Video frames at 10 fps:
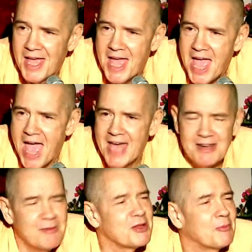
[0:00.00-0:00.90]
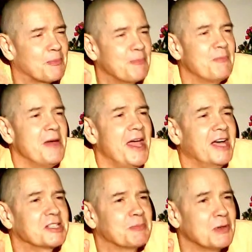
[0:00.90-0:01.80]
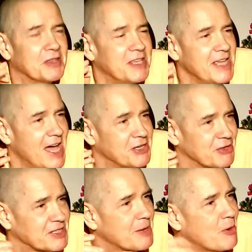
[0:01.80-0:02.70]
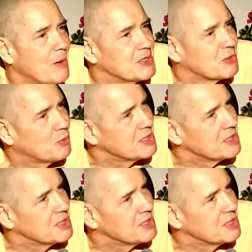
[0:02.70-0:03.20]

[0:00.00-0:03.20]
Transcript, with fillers: And, you know, expert theatrics. Like Prabhupada said, once he